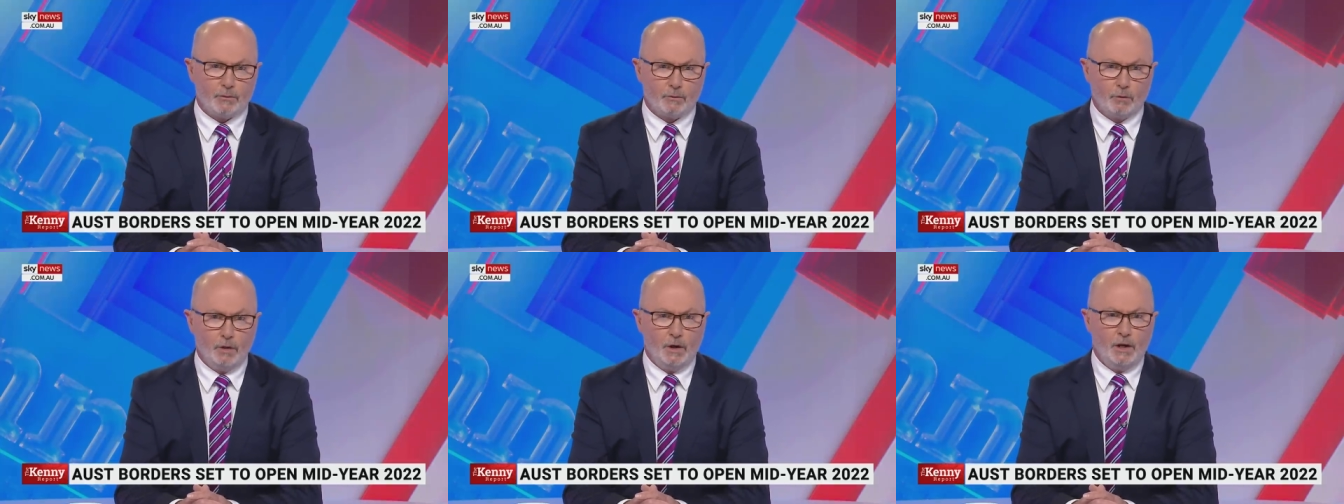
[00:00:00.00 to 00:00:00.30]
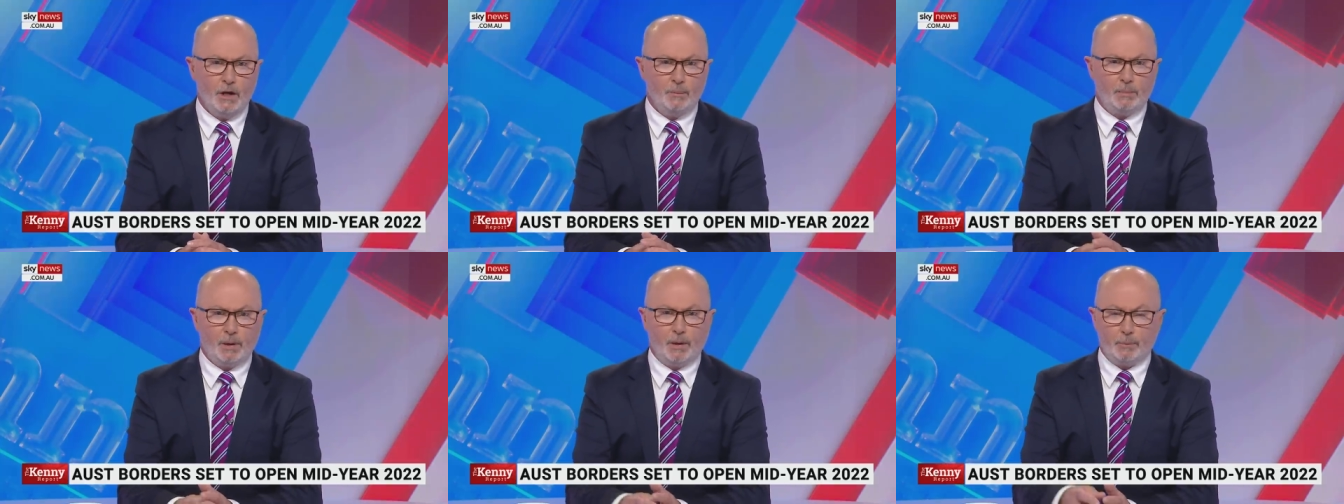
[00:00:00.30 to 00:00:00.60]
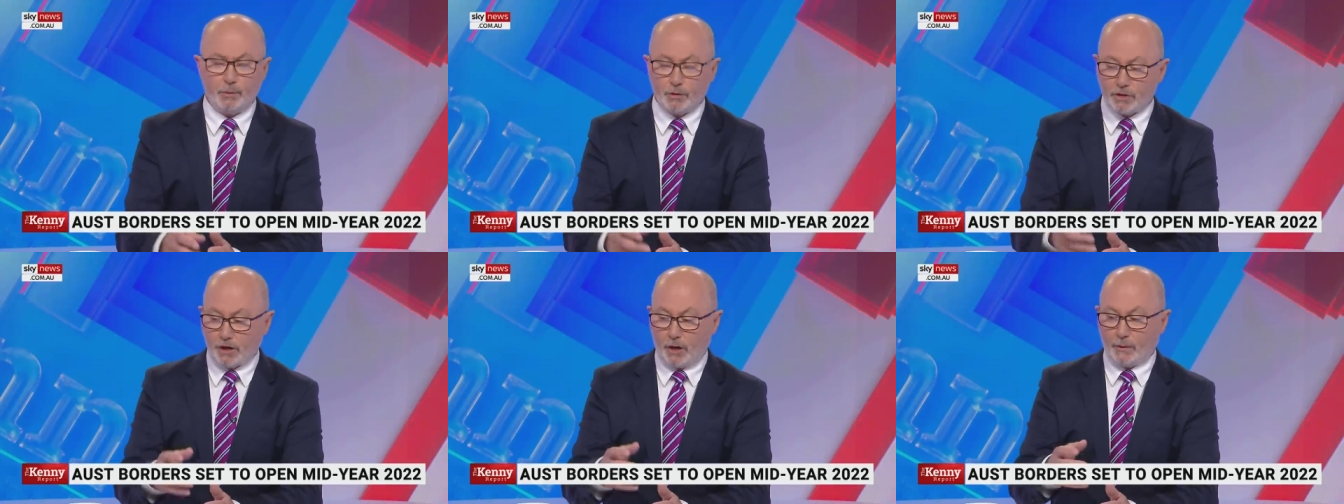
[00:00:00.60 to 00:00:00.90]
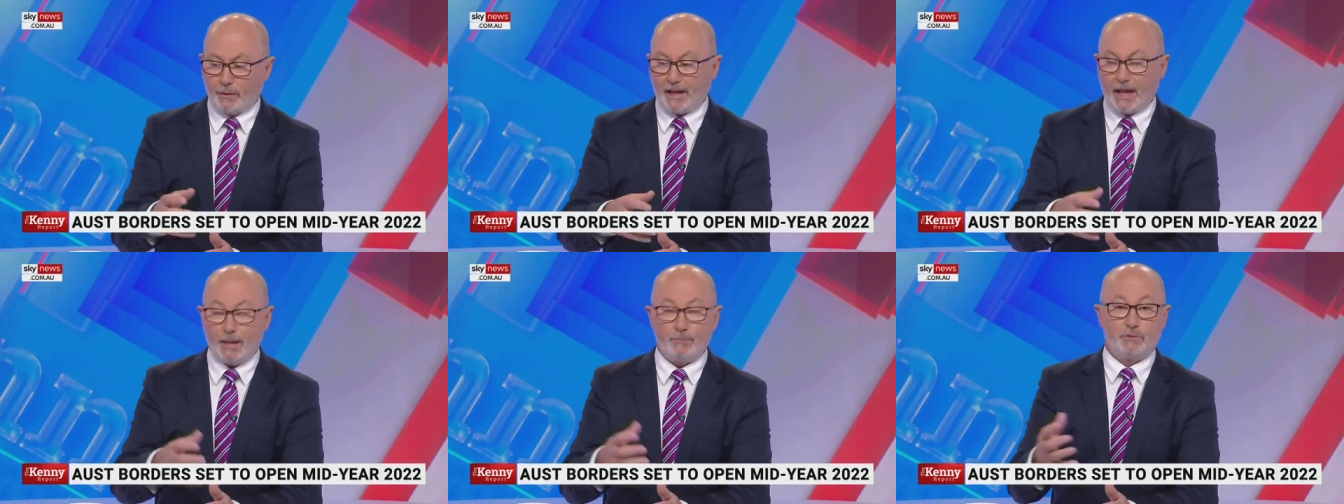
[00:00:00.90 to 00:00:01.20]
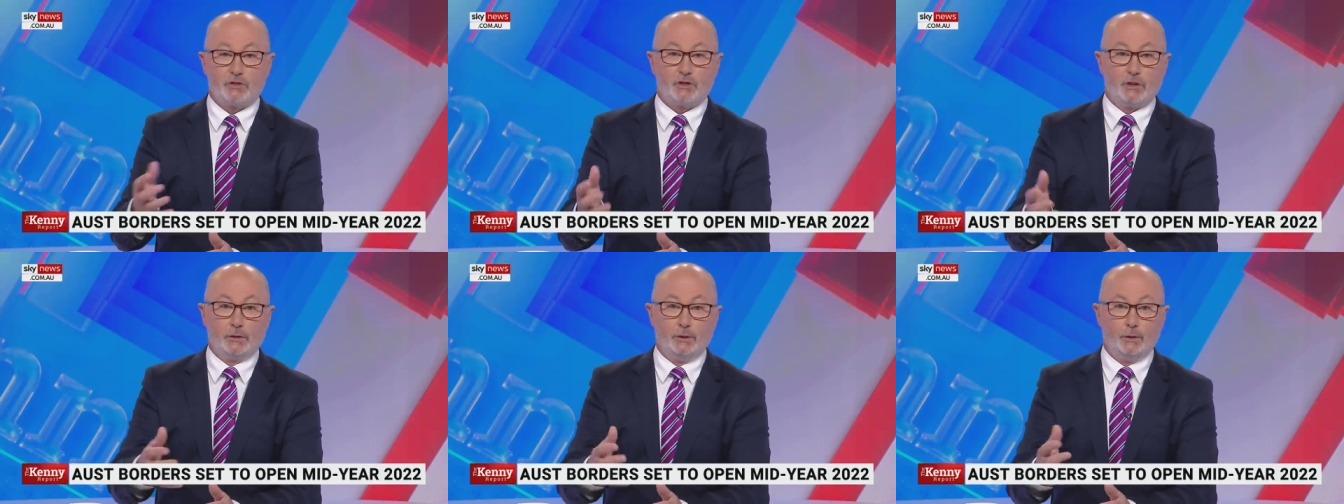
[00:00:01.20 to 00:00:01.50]
or people showing
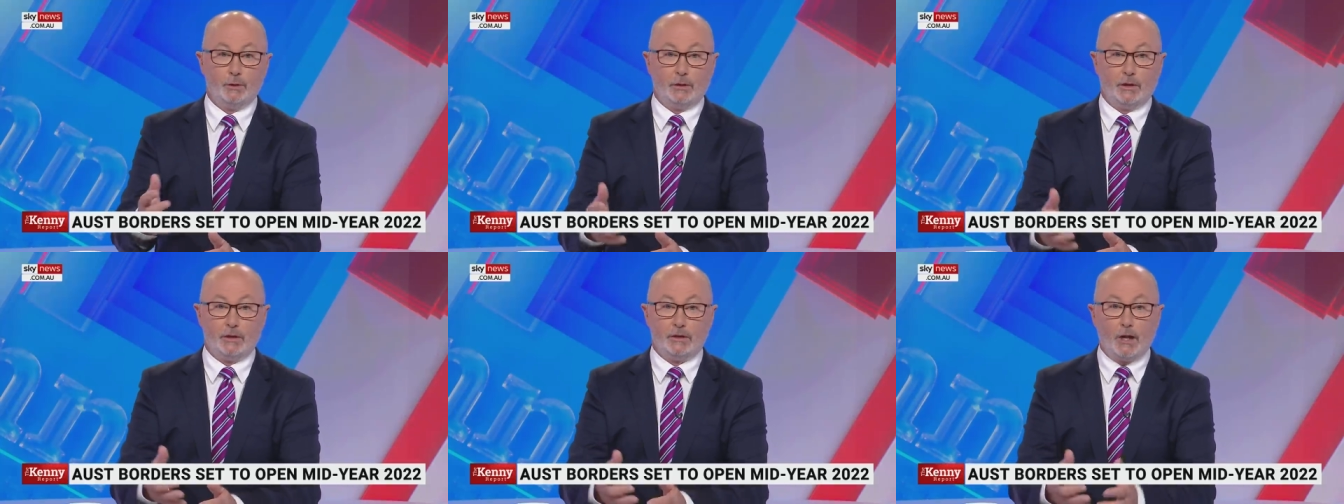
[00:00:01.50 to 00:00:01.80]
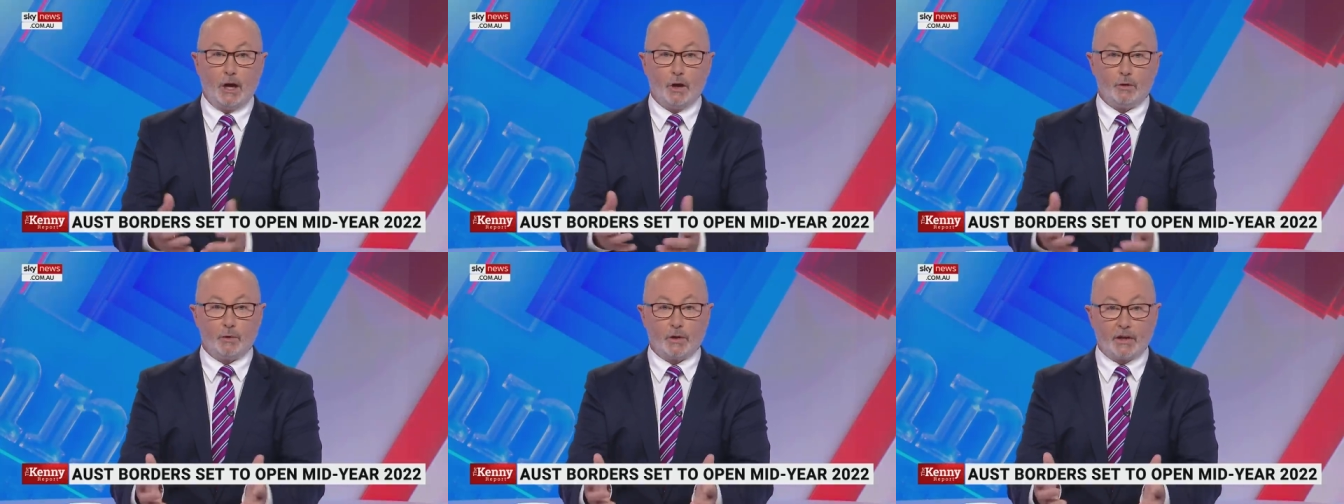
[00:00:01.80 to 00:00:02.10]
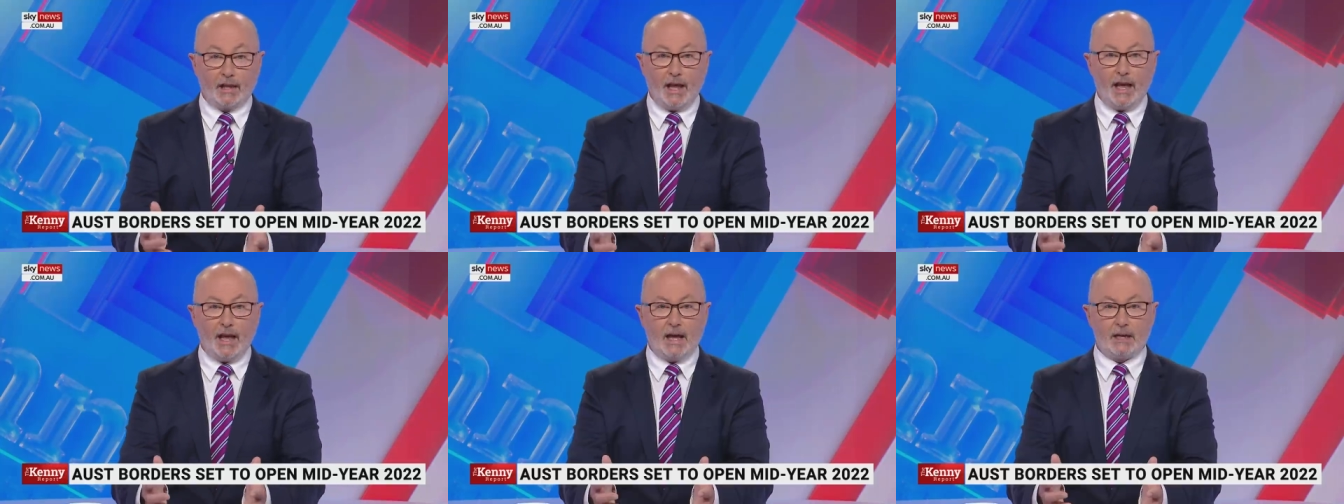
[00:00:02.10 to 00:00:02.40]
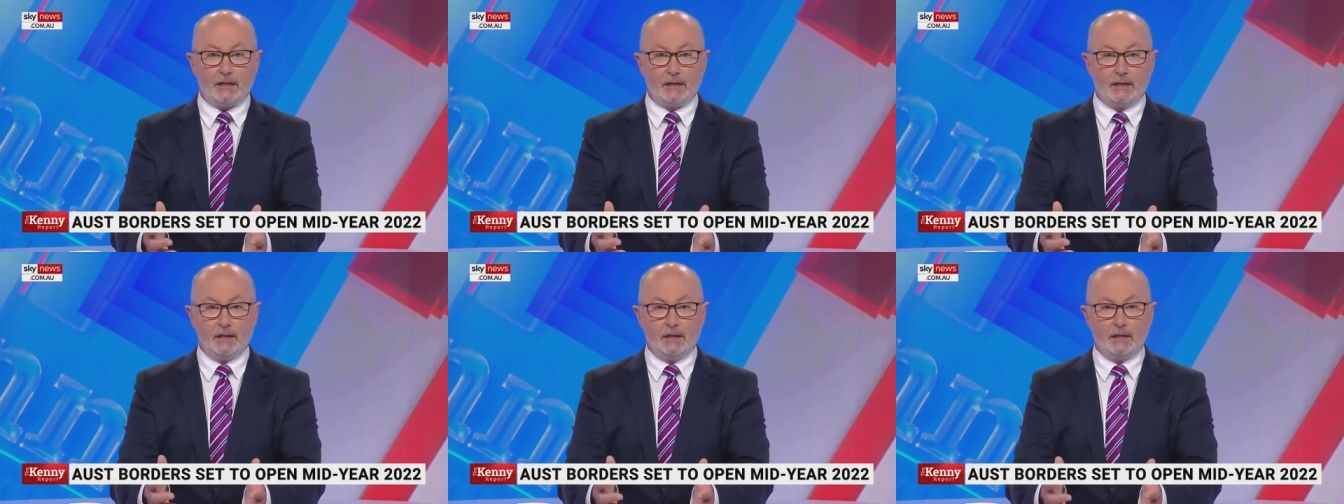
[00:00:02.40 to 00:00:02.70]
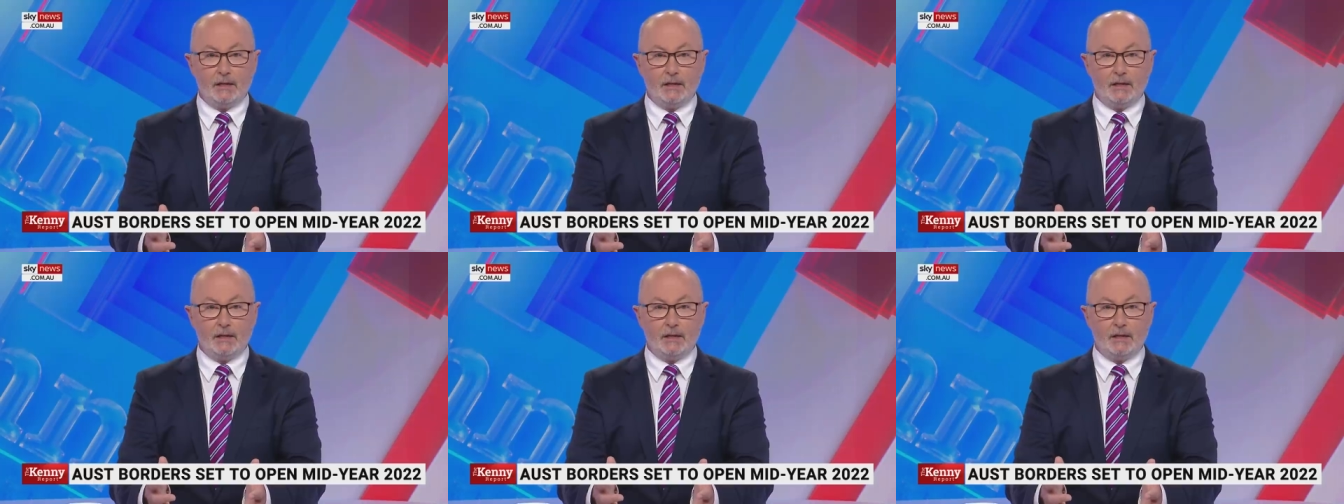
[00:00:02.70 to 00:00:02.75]
absolutely no regard